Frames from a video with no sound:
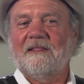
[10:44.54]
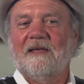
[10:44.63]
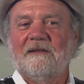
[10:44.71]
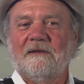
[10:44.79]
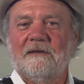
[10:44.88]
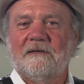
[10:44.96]

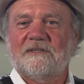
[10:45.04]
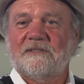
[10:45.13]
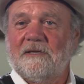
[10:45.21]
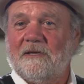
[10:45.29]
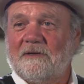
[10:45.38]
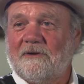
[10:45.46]
they need a
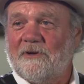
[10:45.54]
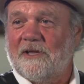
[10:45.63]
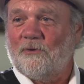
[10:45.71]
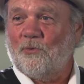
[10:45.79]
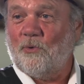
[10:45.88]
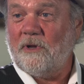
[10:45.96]
singer
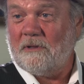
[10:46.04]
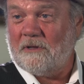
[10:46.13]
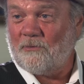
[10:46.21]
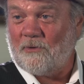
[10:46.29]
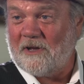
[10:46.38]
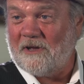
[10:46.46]
in
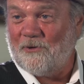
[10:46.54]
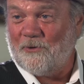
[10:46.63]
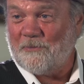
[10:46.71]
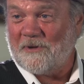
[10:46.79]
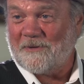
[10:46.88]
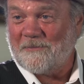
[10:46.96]
Wheatland,
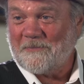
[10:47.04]
Wyoming.